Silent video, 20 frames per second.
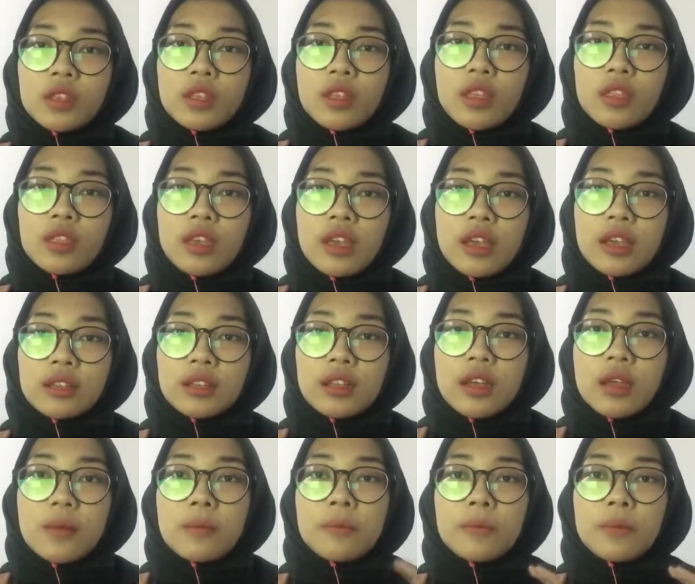that
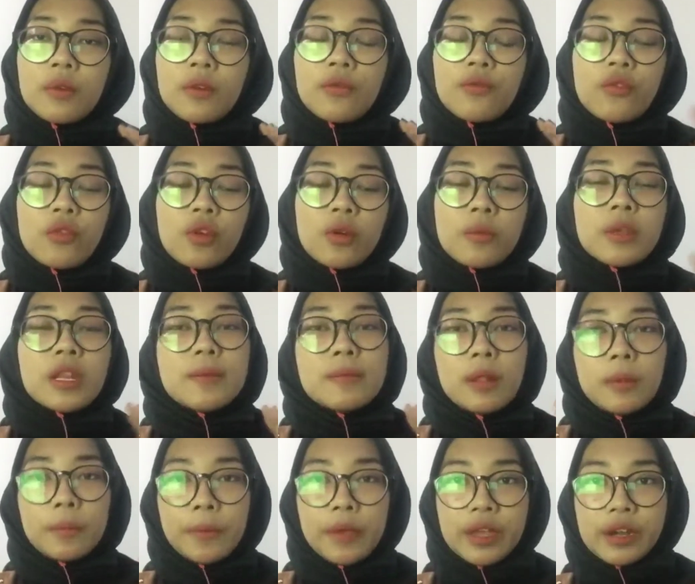for
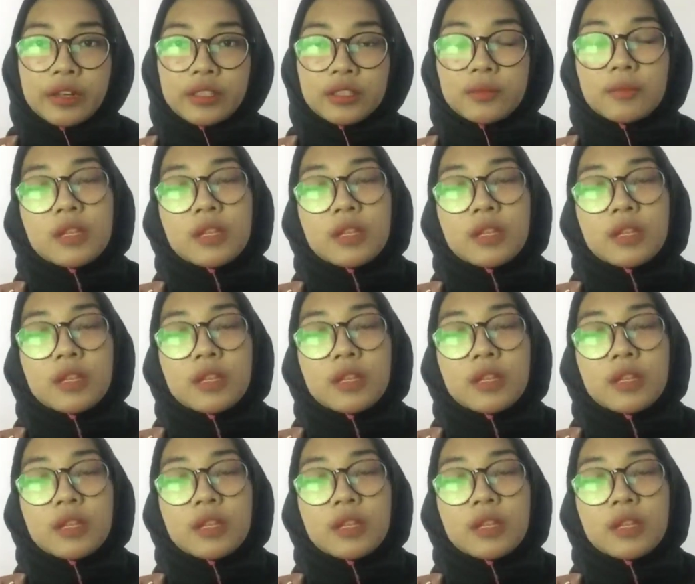minimal pairs.